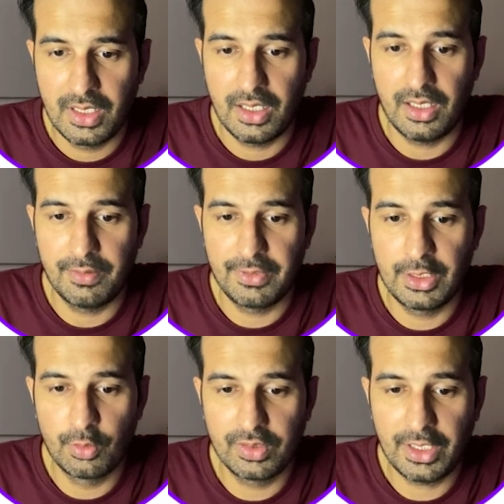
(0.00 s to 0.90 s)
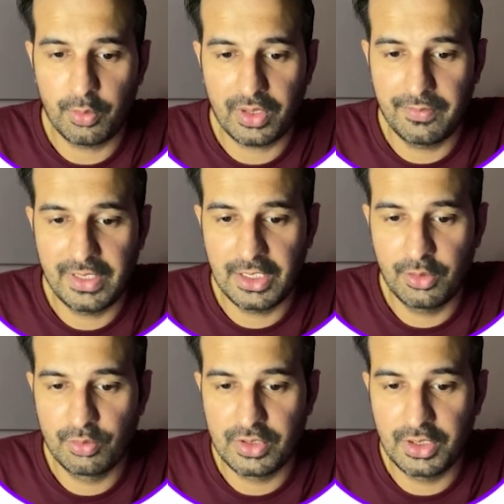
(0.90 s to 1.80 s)
Uh, we know that, okay, we can
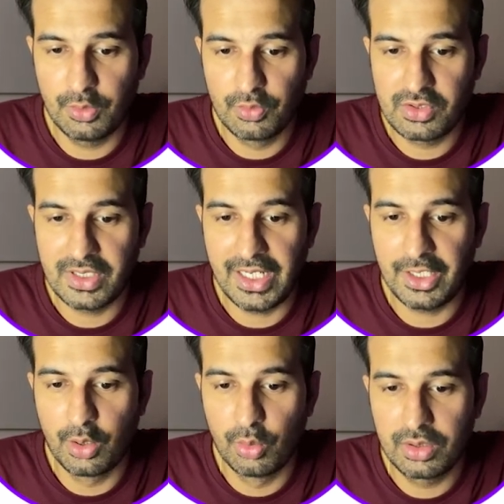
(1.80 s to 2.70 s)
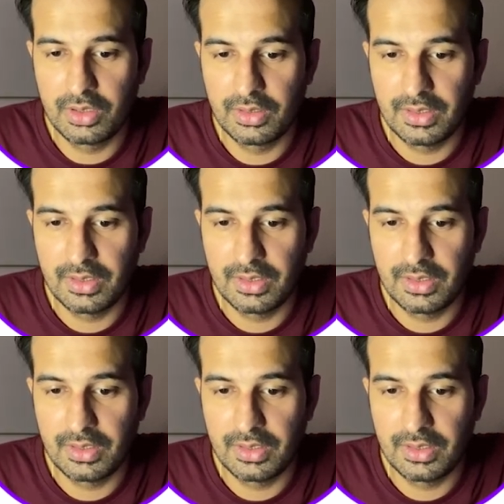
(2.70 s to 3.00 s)
use the use state hook.